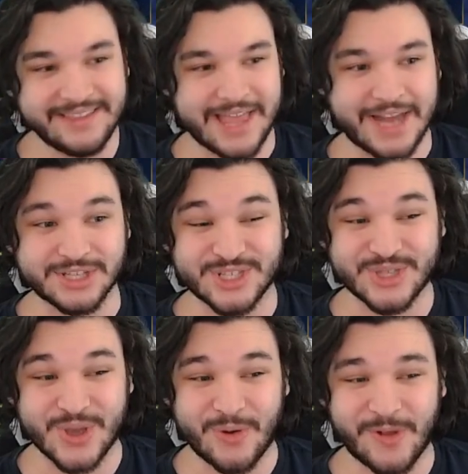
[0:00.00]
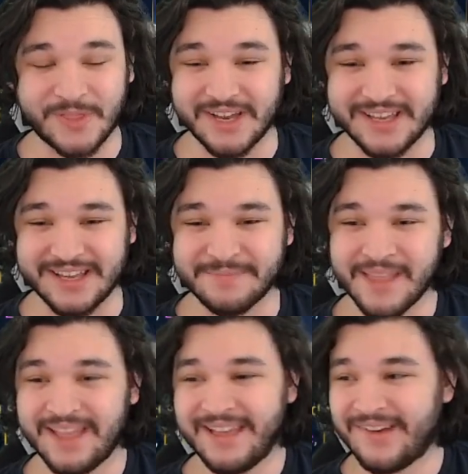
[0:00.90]
That is so unlucky.
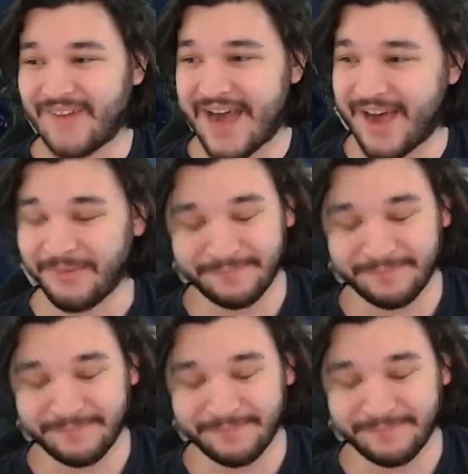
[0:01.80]
Wow.